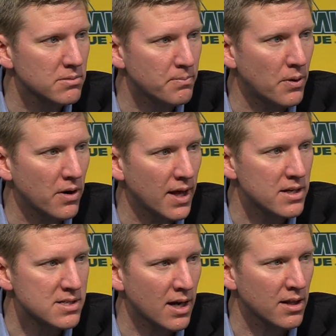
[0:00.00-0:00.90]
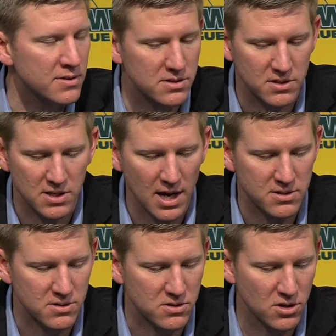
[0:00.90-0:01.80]
Part of that is handling
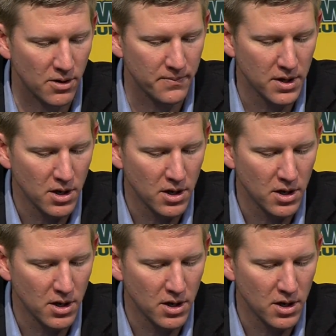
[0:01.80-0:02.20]
success. And so